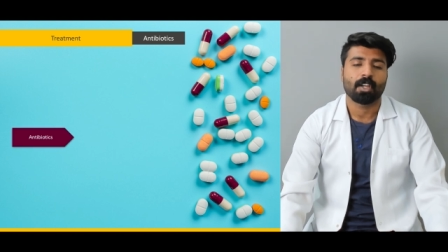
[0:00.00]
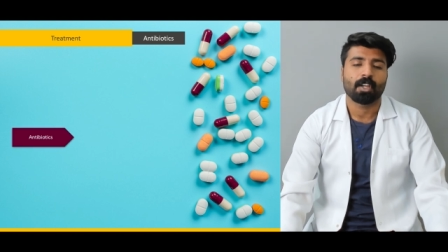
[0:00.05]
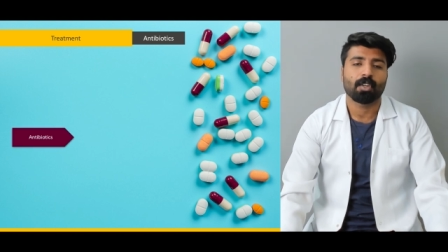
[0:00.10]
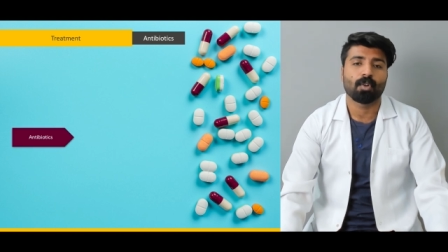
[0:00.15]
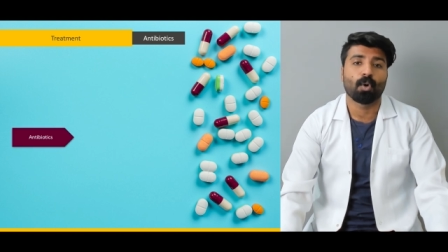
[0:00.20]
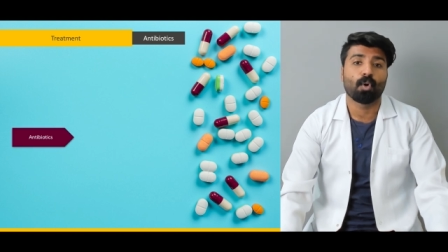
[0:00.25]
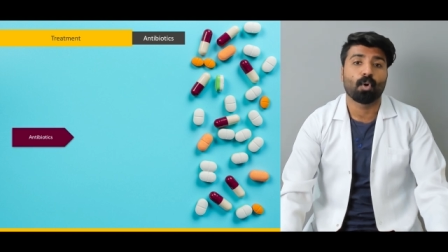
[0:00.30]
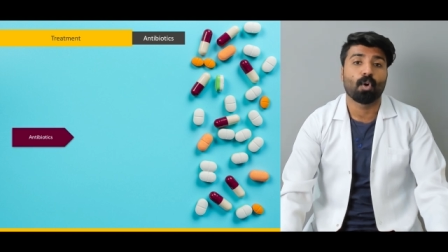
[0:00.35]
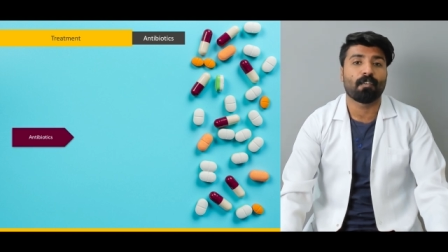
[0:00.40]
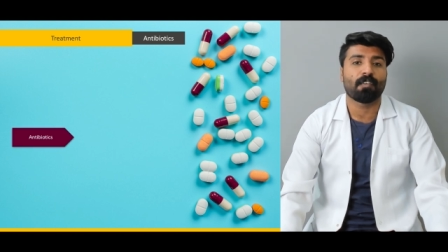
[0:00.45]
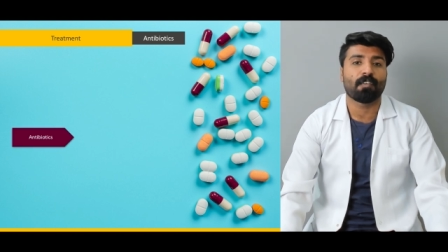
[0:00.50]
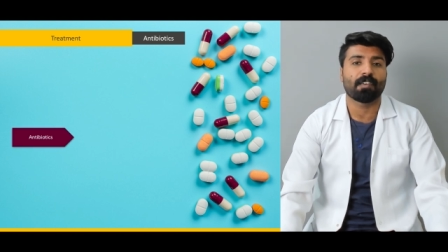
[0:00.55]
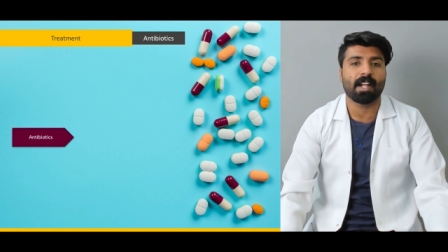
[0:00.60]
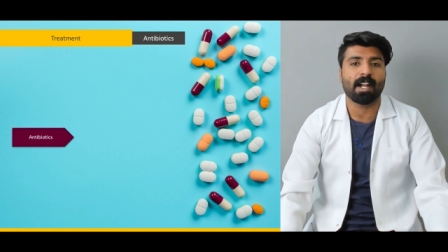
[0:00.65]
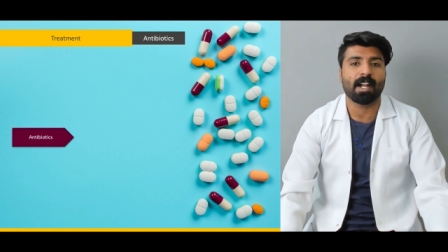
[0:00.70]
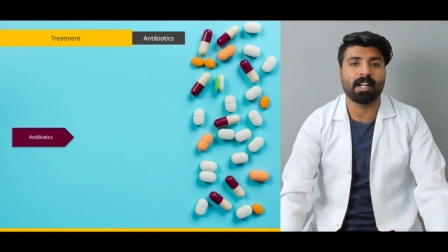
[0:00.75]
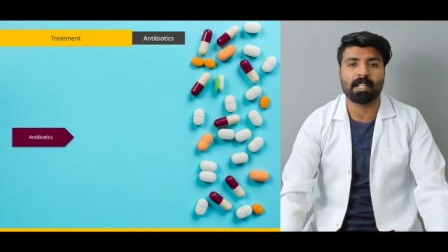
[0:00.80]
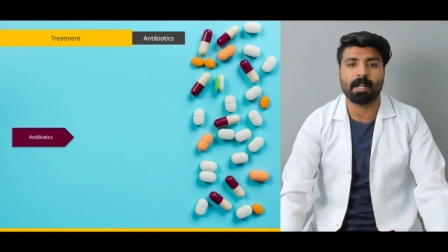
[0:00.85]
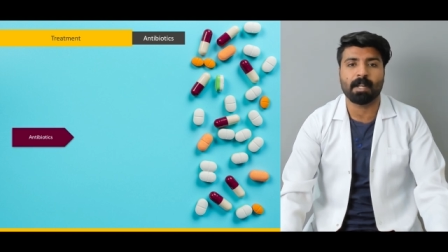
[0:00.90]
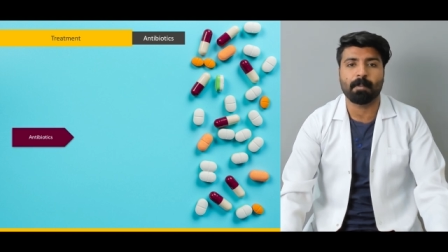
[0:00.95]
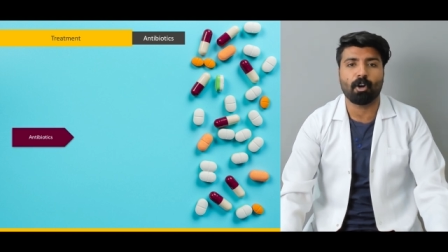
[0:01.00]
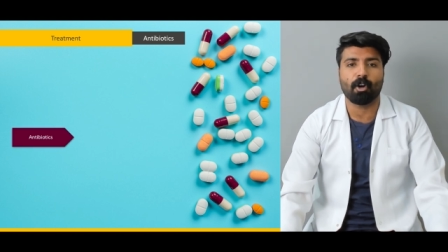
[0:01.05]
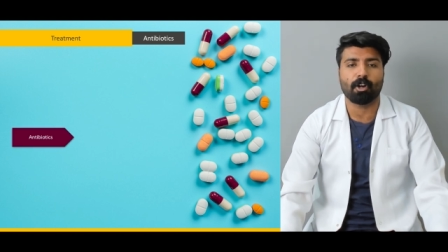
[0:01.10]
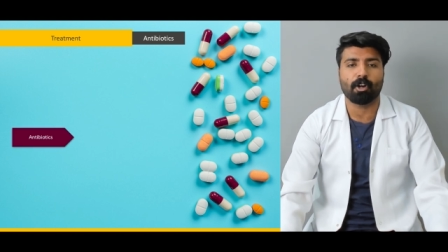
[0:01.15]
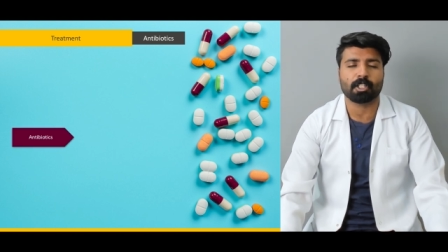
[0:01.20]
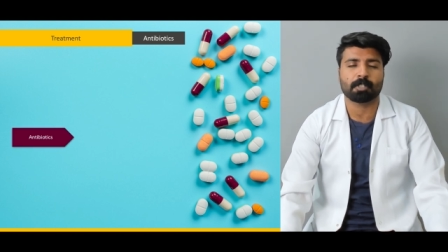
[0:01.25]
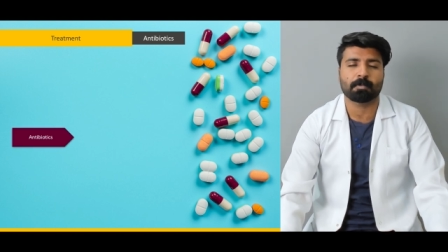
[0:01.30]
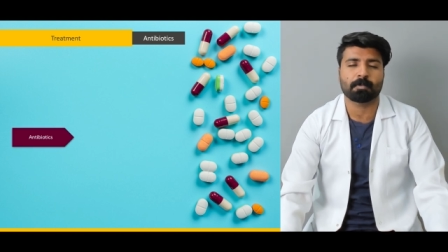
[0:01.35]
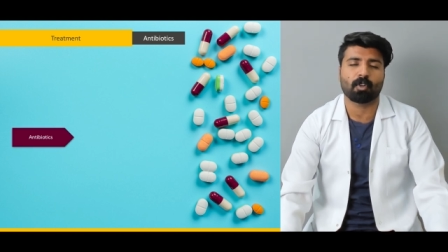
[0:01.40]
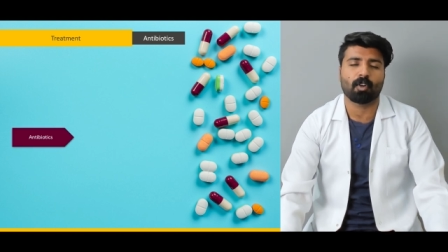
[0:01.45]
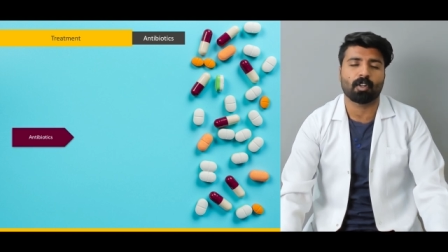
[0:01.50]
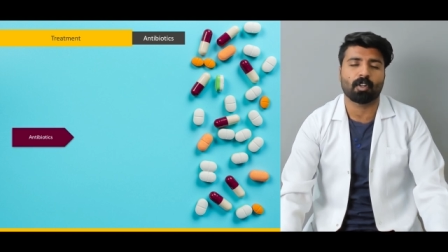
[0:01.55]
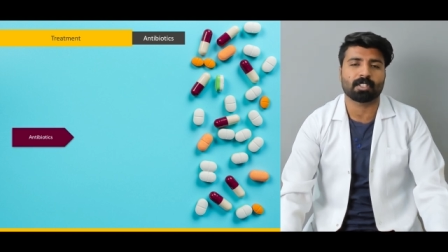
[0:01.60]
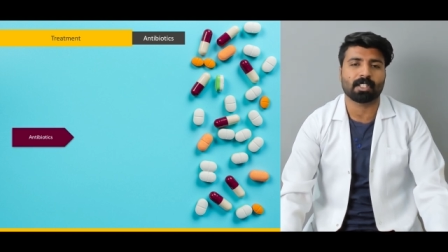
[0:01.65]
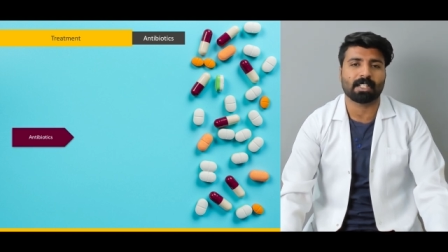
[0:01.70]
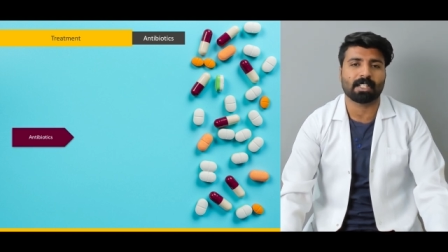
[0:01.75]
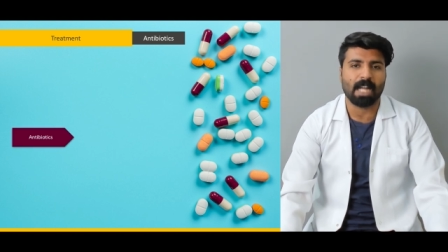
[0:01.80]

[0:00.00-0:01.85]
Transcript: You'll go for the antibiotics because a